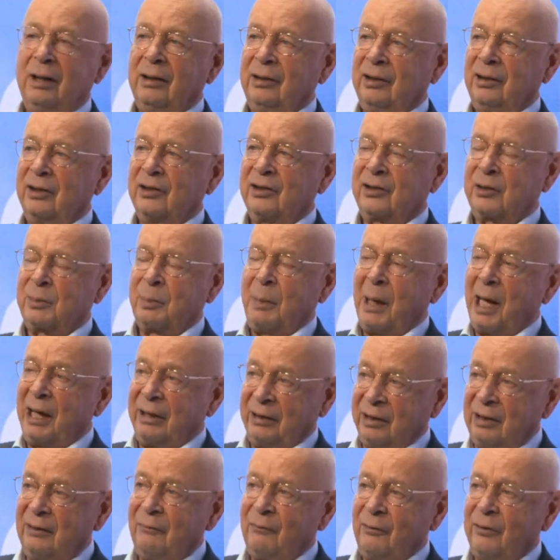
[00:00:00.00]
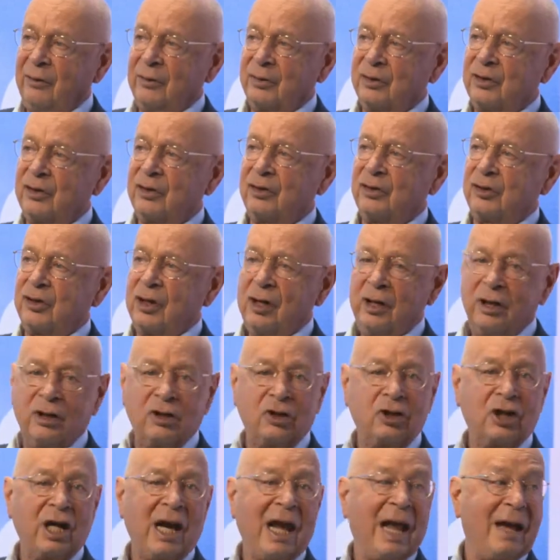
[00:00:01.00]
despite differences,
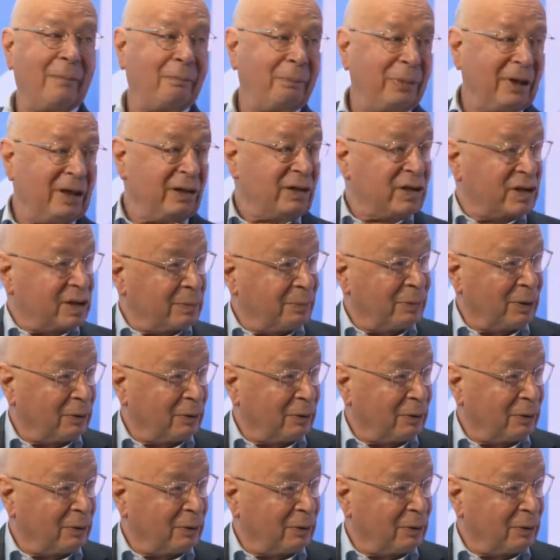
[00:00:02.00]
share principal